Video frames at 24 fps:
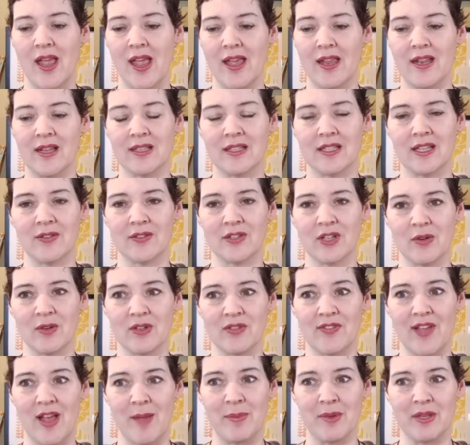and his stuff's
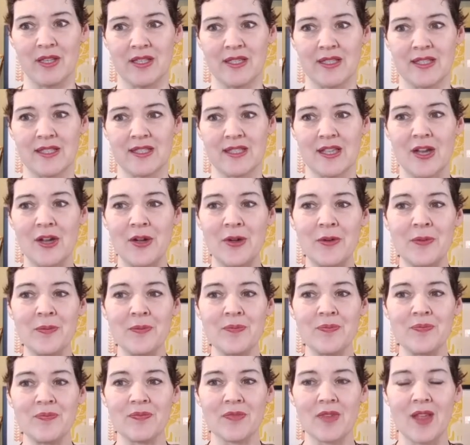always fabulous.
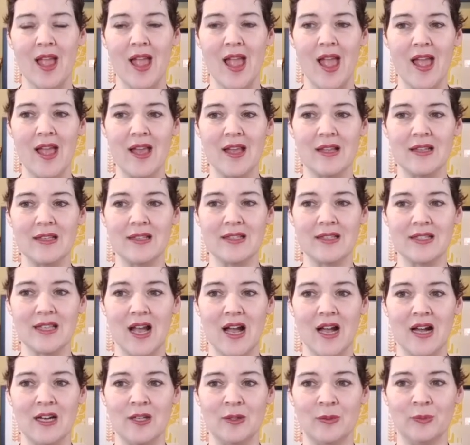And
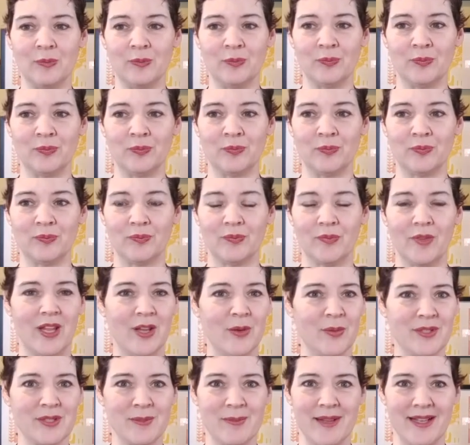
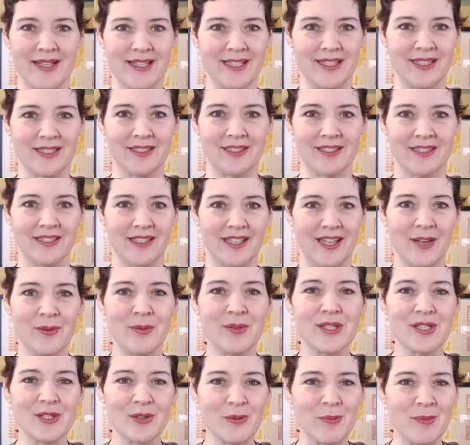it was amazing. It
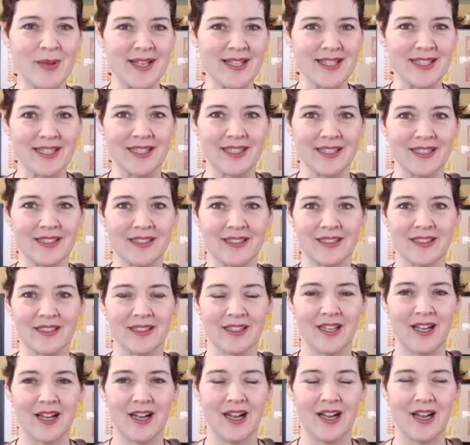was so amazing.
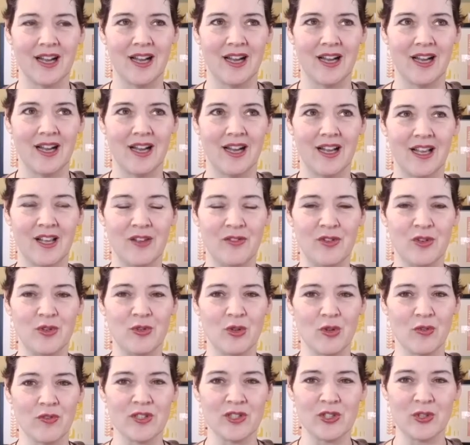If you
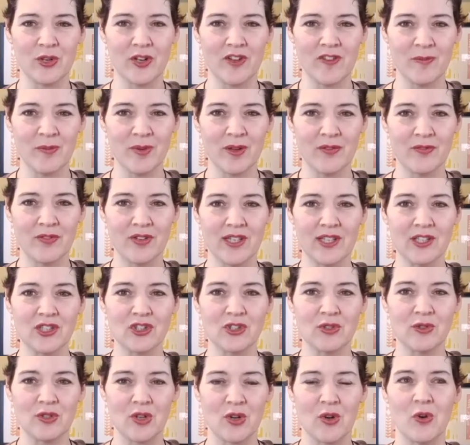know the story of Big
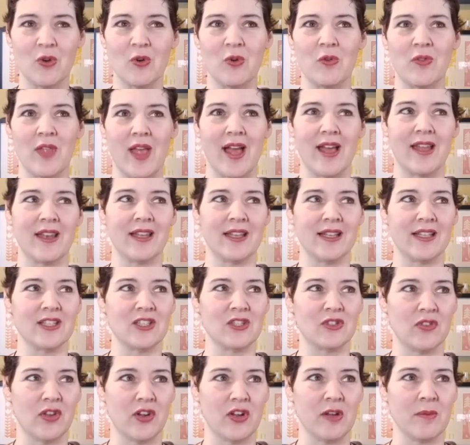Fish, you know that
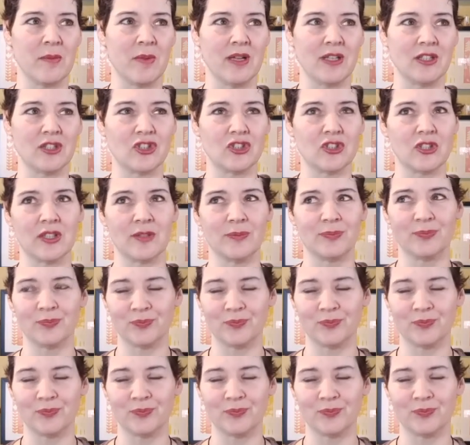it's very much,